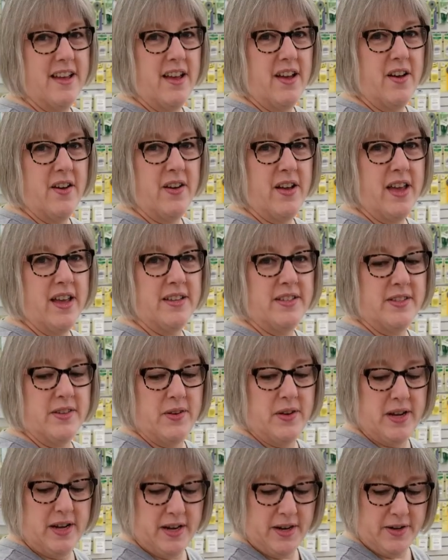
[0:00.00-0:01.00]
Okay, so
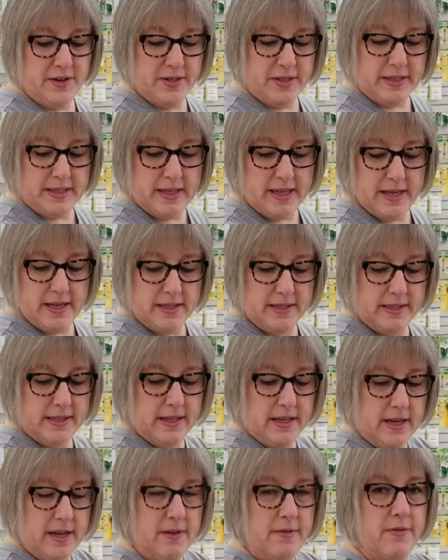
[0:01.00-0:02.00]
here's the
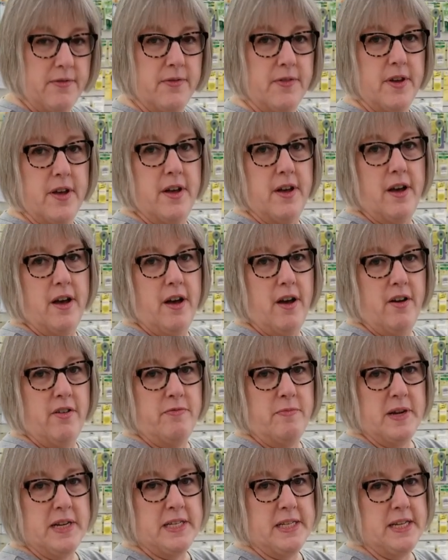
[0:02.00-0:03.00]
sleeve of
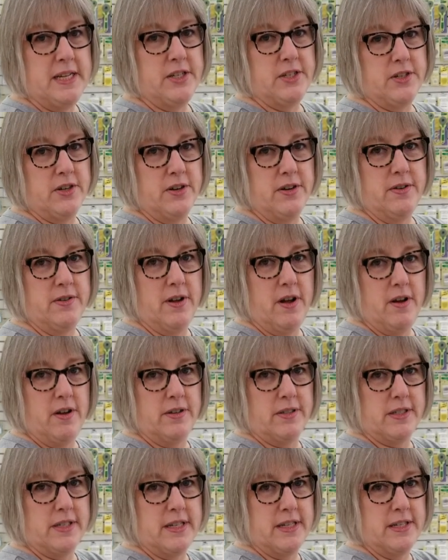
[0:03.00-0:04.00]
my t-shirt all
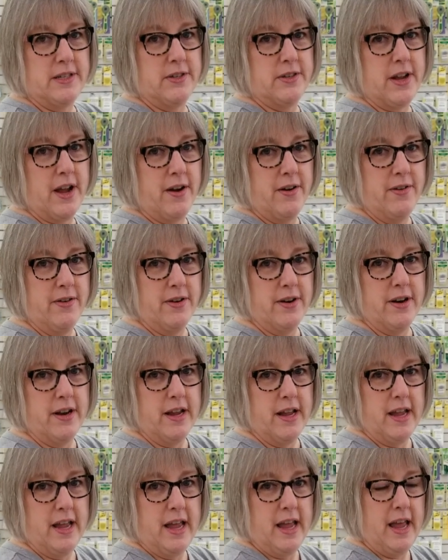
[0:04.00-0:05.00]
stitched out,
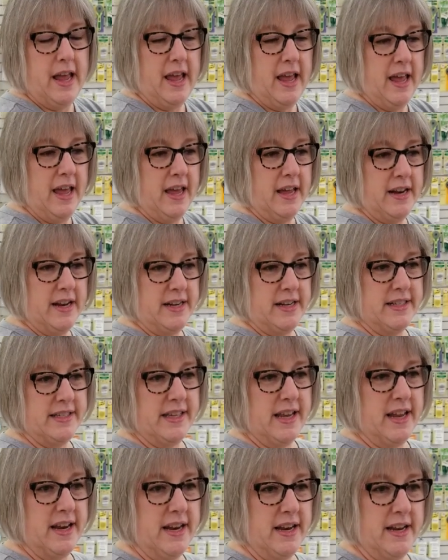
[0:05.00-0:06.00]
and I
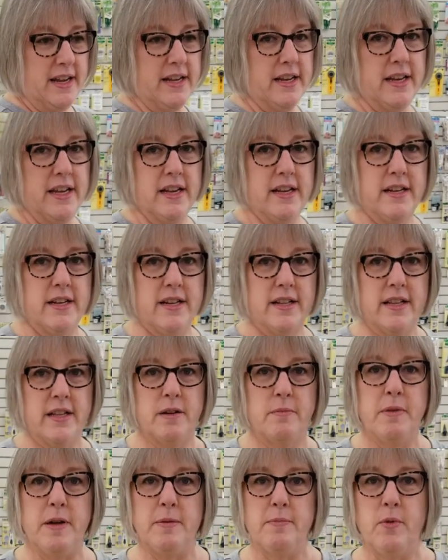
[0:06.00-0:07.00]
decided it needed a little
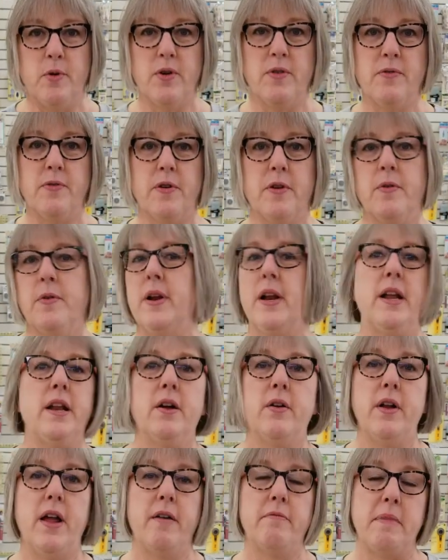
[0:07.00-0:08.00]
bit more for when I
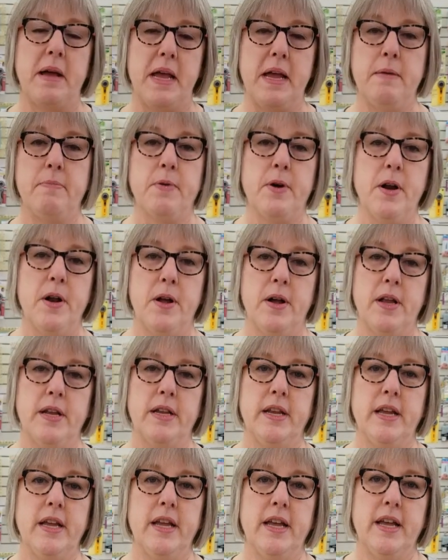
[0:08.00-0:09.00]
don't have my apron on,
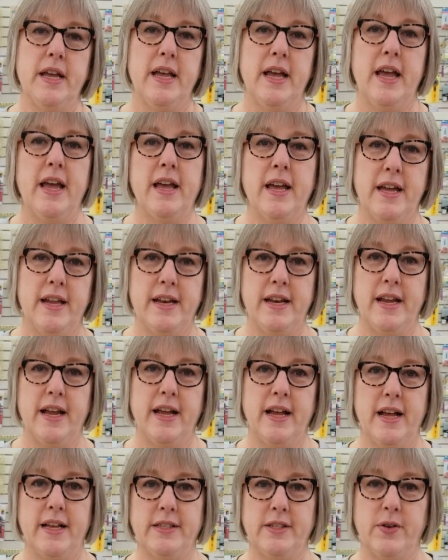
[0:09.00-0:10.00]
and
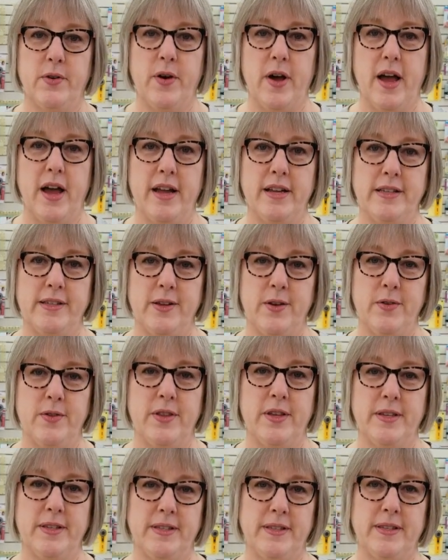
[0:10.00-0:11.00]
so I sewed
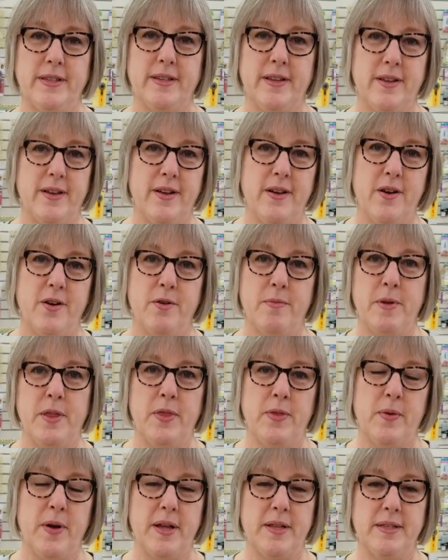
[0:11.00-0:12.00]
this Urban
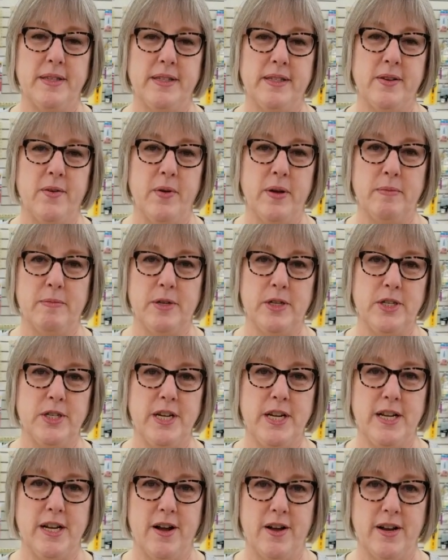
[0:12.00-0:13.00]
Threads sewing
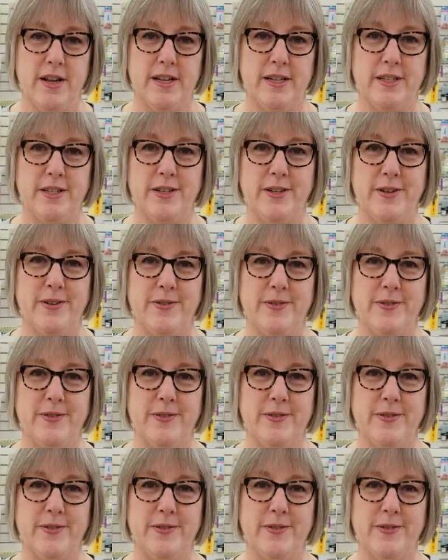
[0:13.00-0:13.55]
machine on it too.